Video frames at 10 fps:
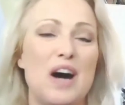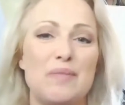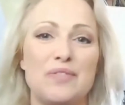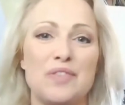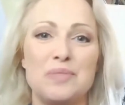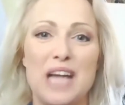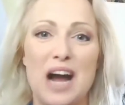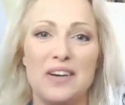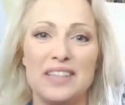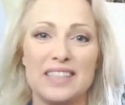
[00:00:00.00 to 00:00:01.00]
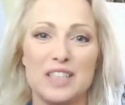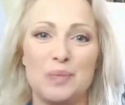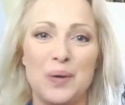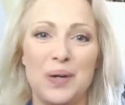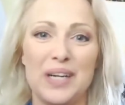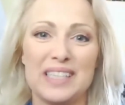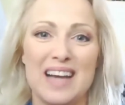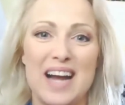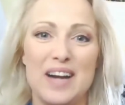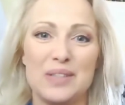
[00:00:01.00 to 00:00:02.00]
up from down at this point,
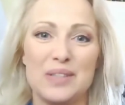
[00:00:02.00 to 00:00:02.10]
because I